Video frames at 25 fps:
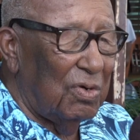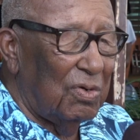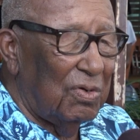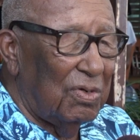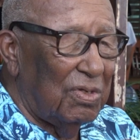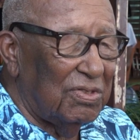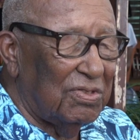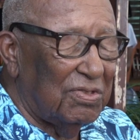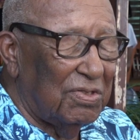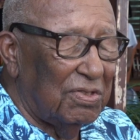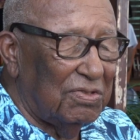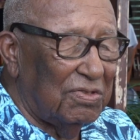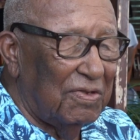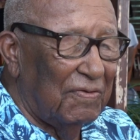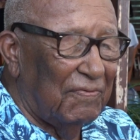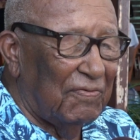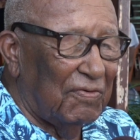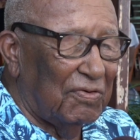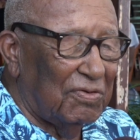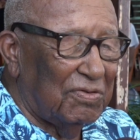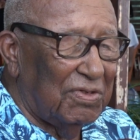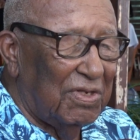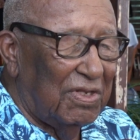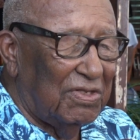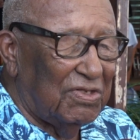So it's
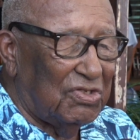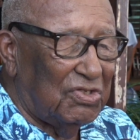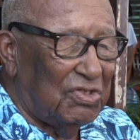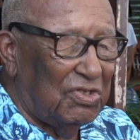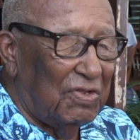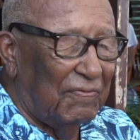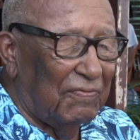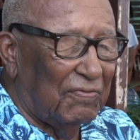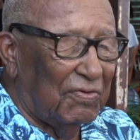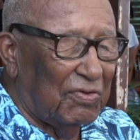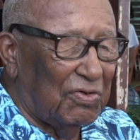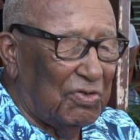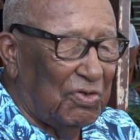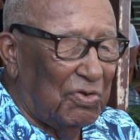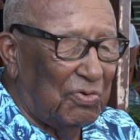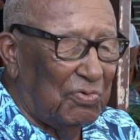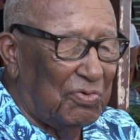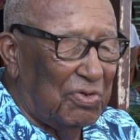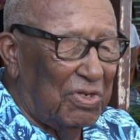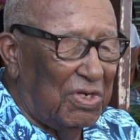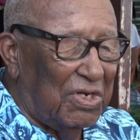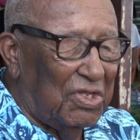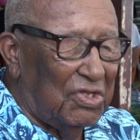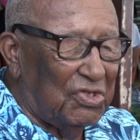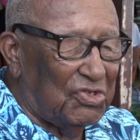difficult to
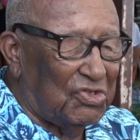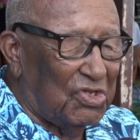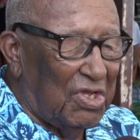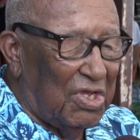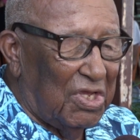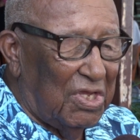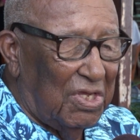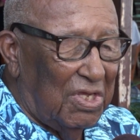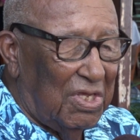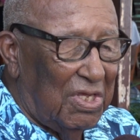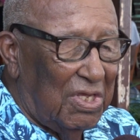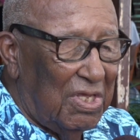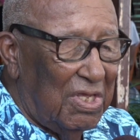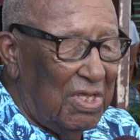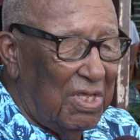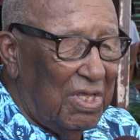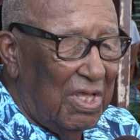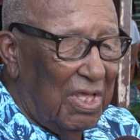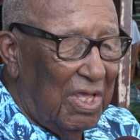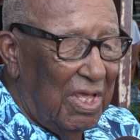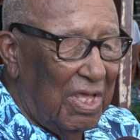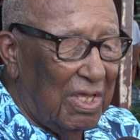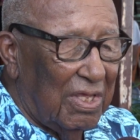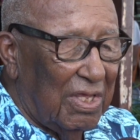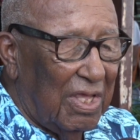really say,
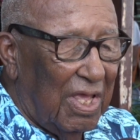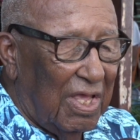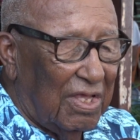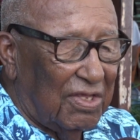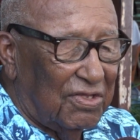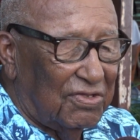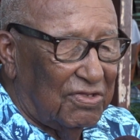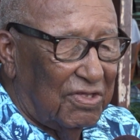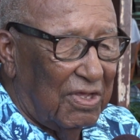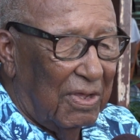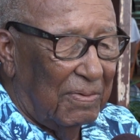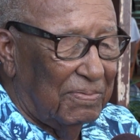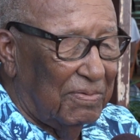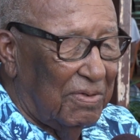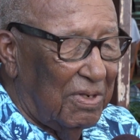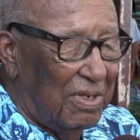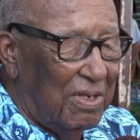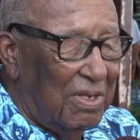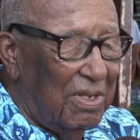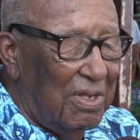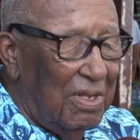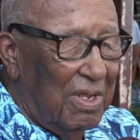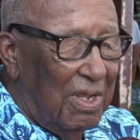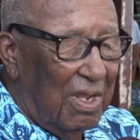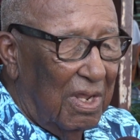except
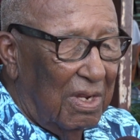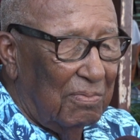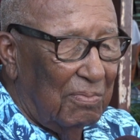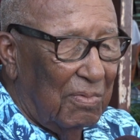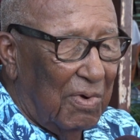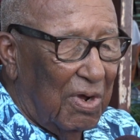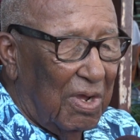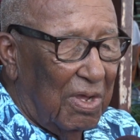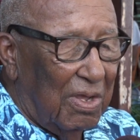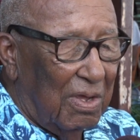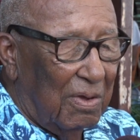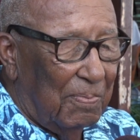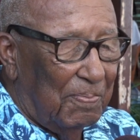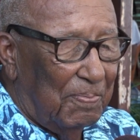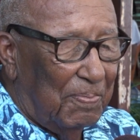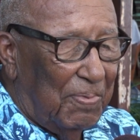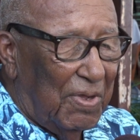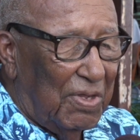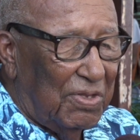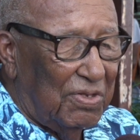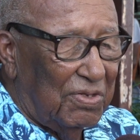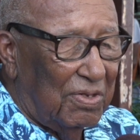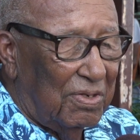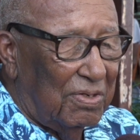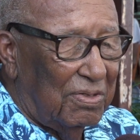in my
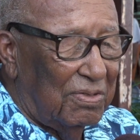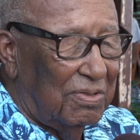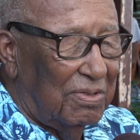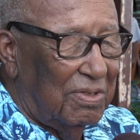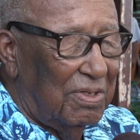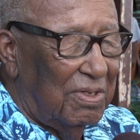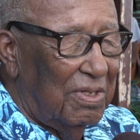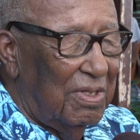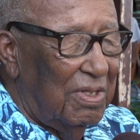opinion,